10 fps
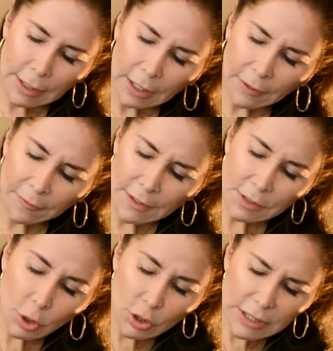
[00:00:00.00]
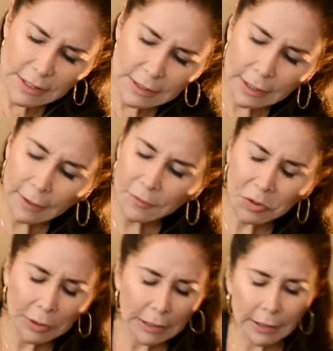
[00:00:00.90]
If it's not sensitive,
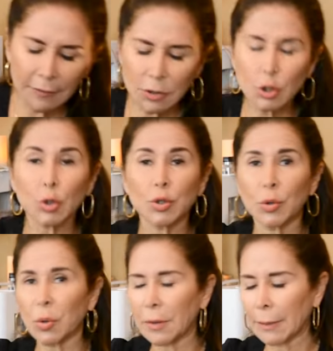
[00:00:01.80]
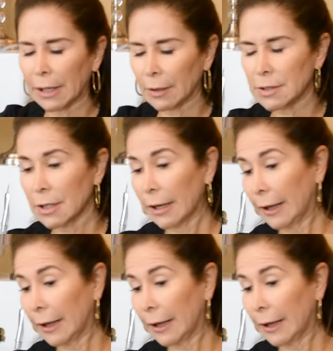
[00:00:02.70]
you can leave it 2 to 3 minutes.